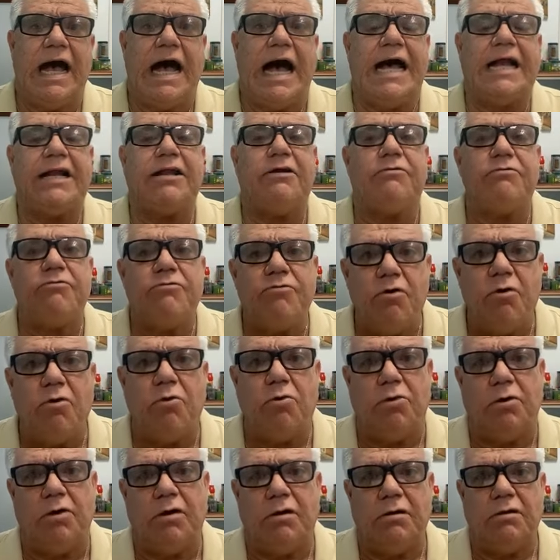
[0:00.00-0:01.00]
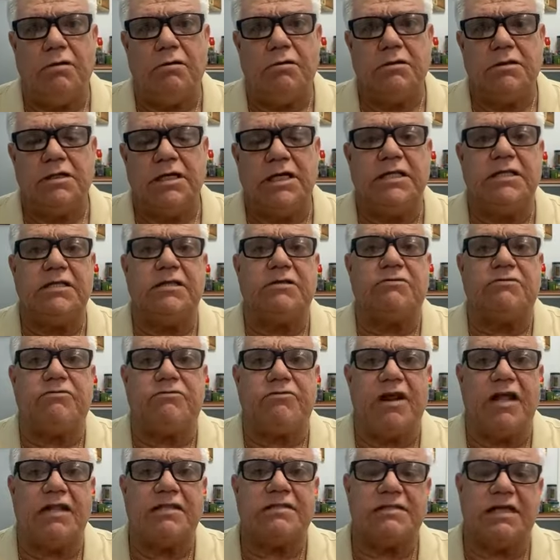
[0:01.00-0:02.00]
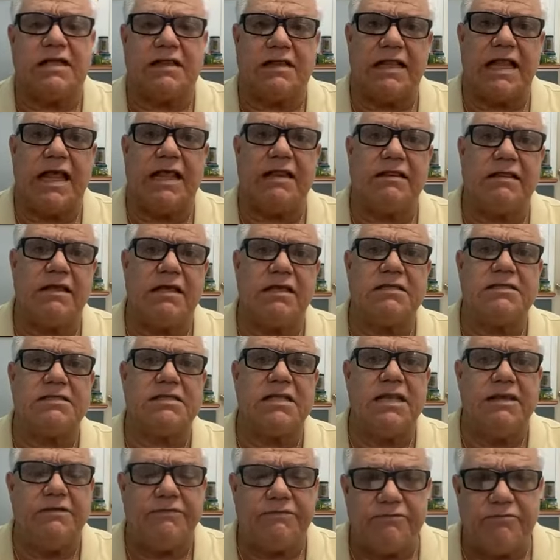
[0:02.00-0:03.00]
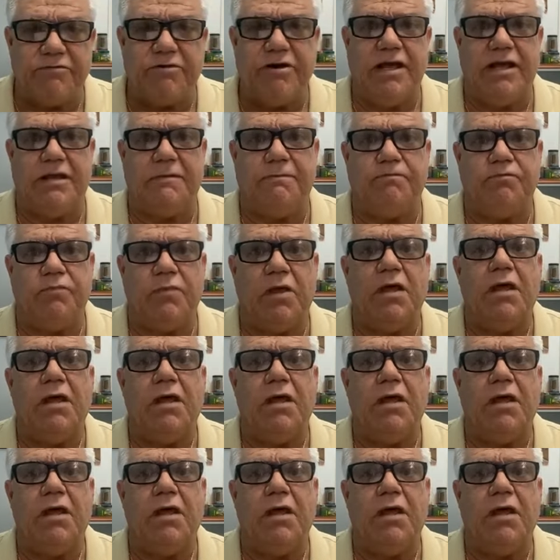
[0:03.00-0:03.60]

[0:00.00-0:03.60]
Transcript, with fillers: had a role in the transatlantic slave trade